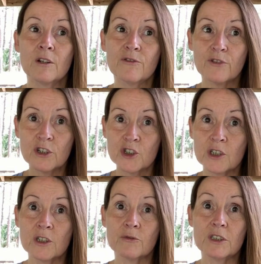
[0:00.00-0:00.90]

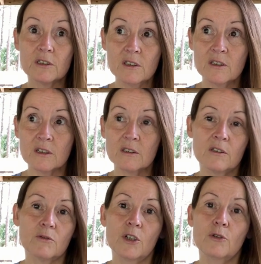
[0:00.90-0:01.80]
friction and
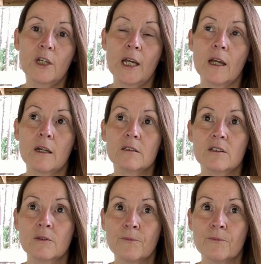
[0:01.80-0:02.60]
resistance, right? You can't